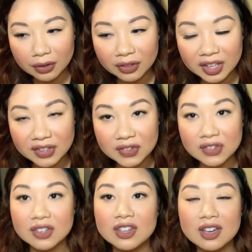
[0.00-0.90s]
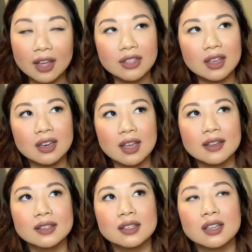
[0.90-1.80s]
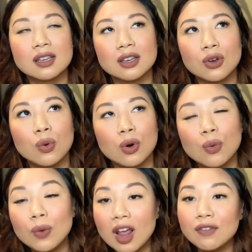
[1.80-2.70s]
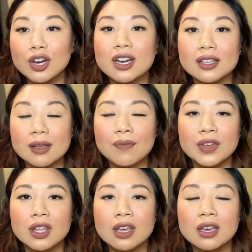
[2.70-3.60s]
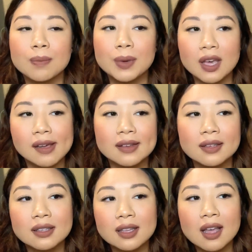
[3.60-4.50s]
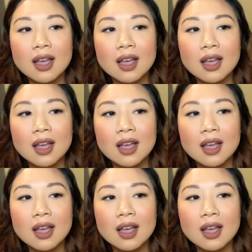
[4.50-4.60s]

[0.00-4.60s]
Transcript: this nothingness or whatever it is I'm feeling because,